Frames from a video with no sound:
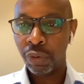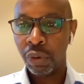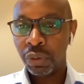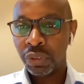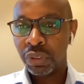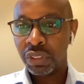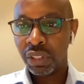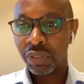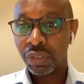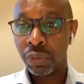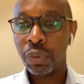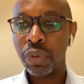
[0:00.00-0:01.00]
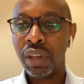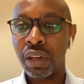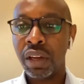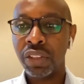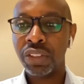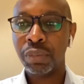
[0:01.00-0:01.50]
Also in terms of who their
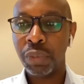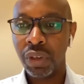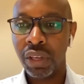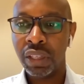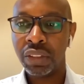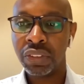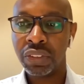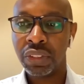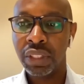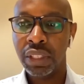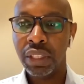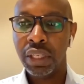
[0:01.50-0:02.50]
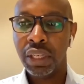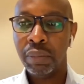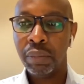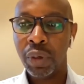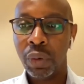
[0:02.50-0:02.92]
customer is, um,